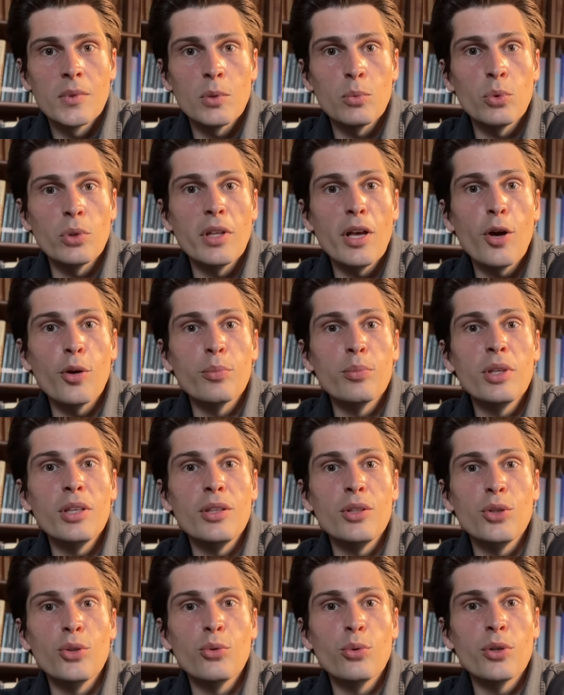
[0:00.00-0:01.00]
Without me,
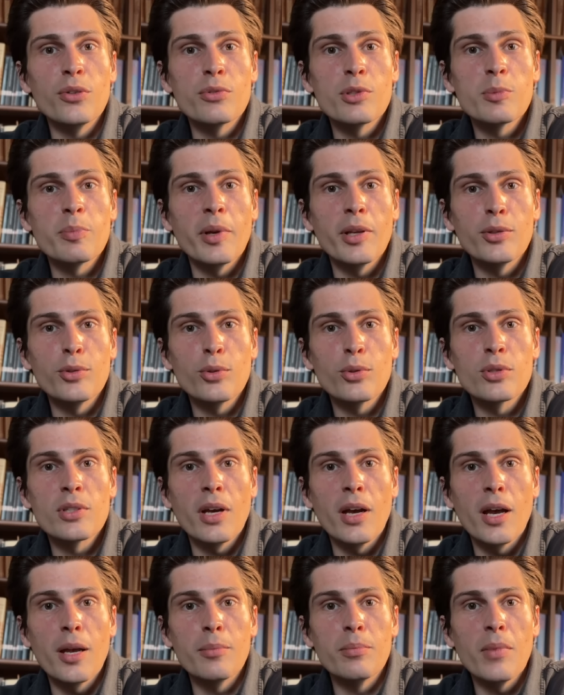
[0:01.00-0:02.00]
you would have spent your
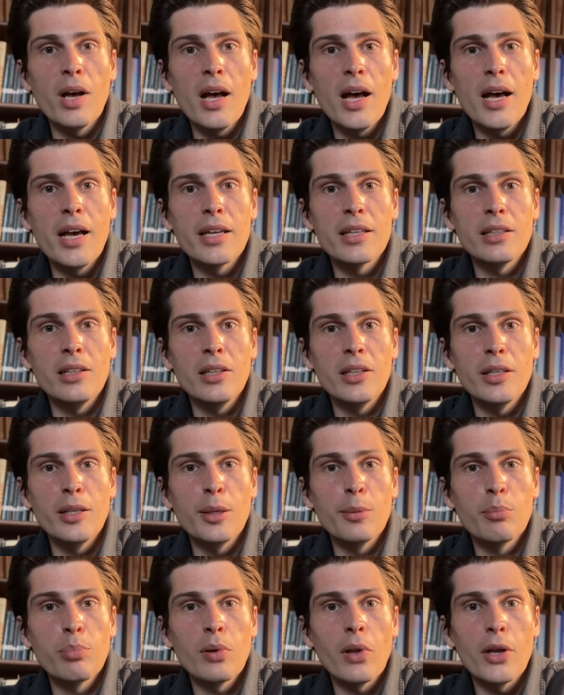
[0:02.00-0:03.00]
time idly
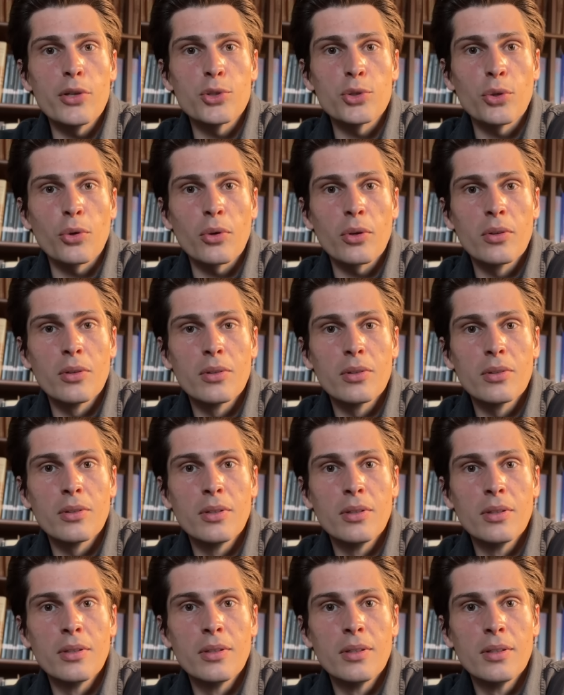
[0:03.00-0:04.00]
in pleasure,
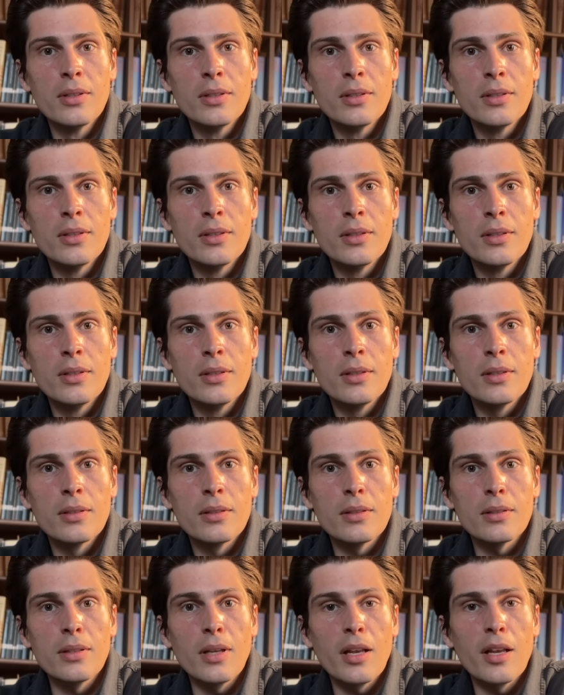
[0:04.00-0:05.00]

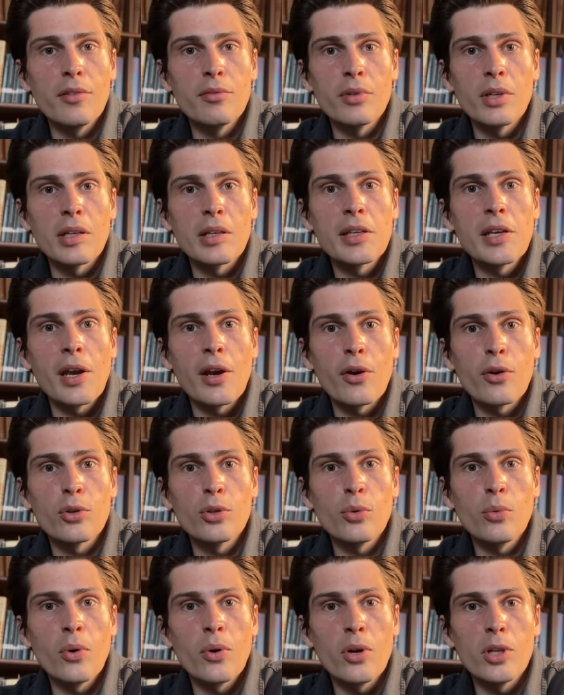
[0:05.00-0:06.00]
not having a care in the
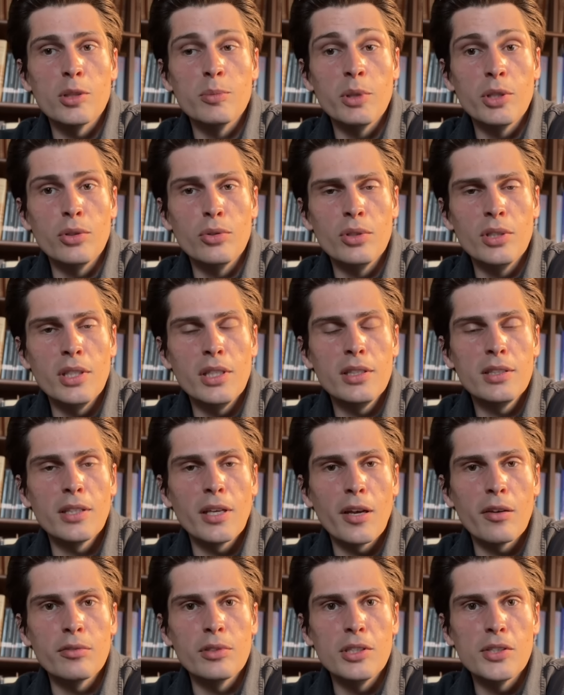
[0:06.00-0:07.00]
world, but you need to
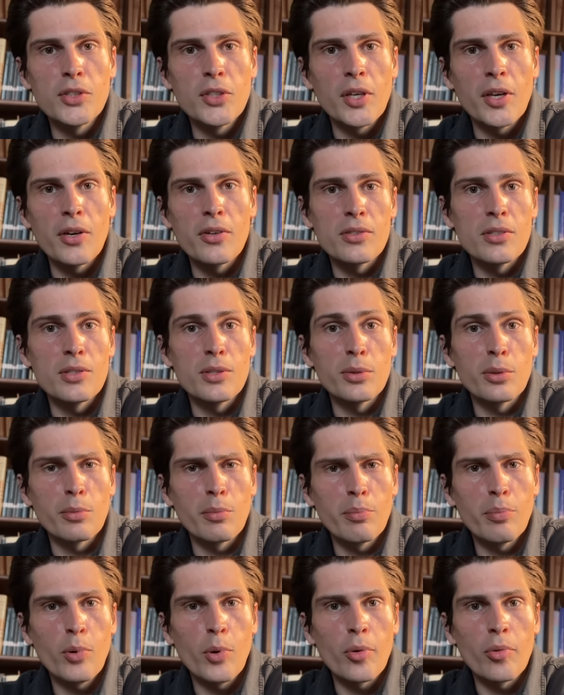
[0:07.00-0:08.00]
have these cares. These are
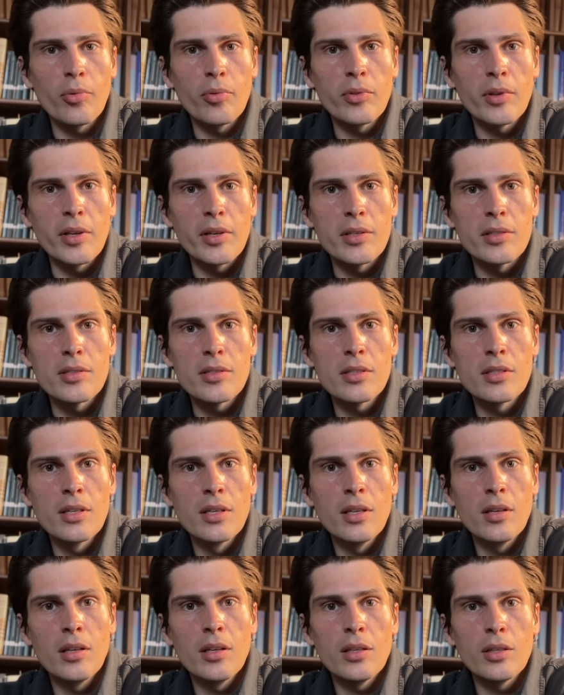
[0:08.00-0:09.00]
important things.
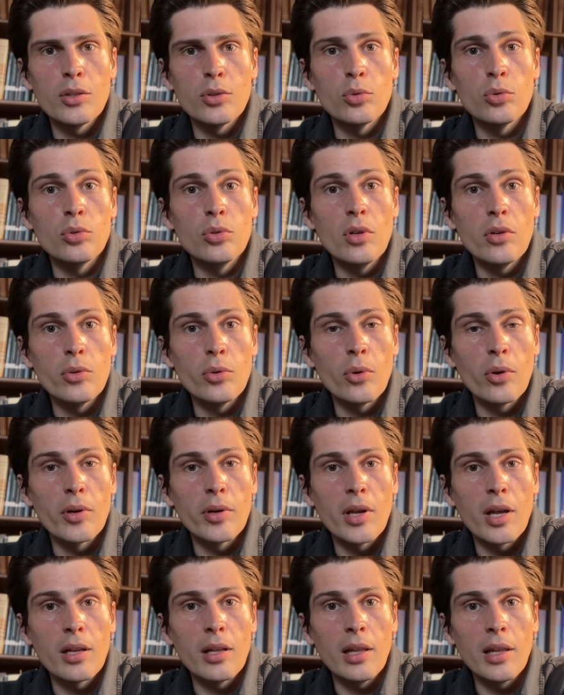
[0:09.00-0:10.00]
You are
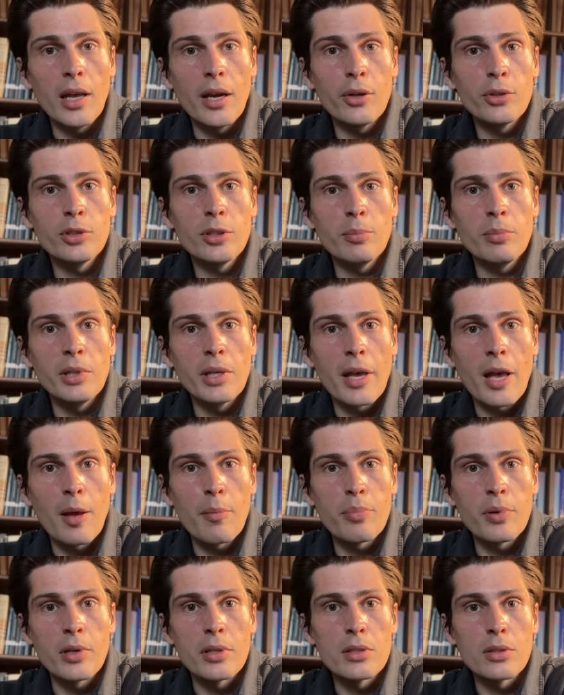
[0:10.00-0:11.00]
not allowed to be
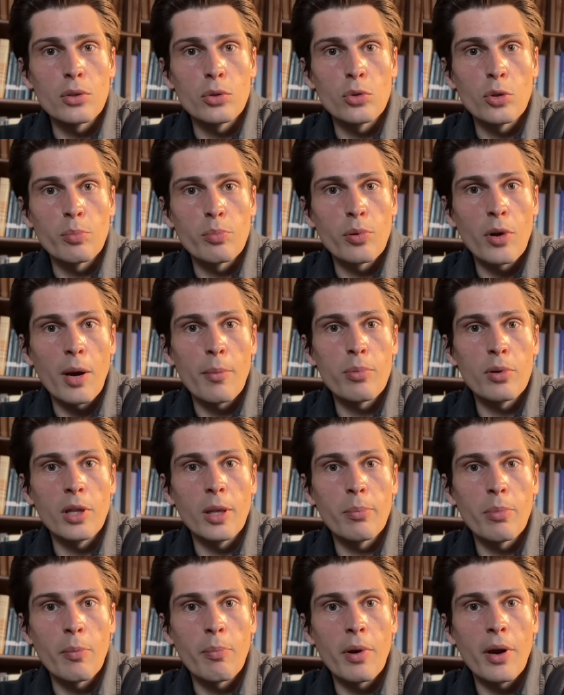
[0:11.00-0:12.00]
happy until you're properly
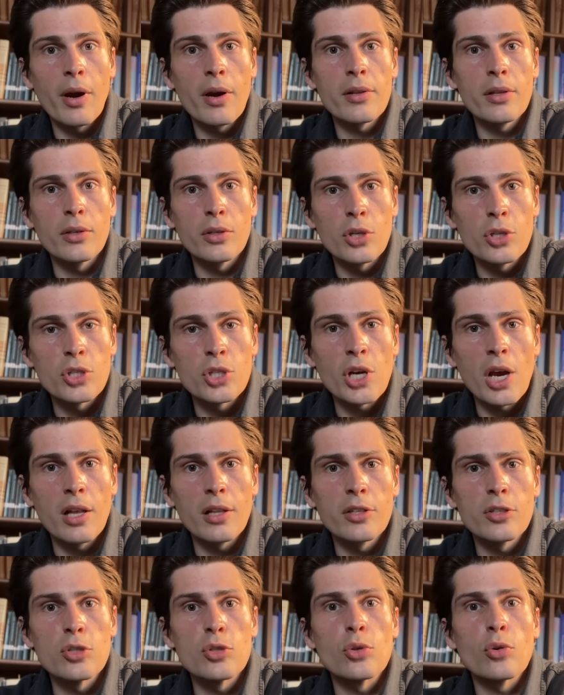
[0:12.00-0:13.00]
prepared and then the
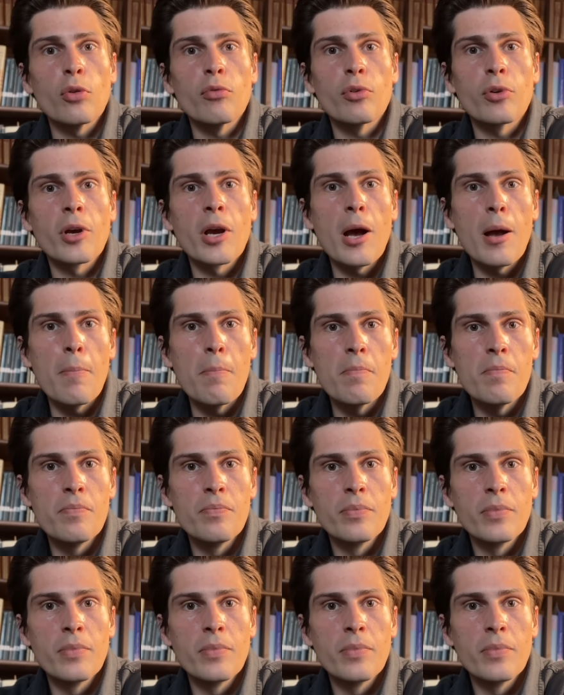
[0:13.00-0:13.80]
challenge is overcome.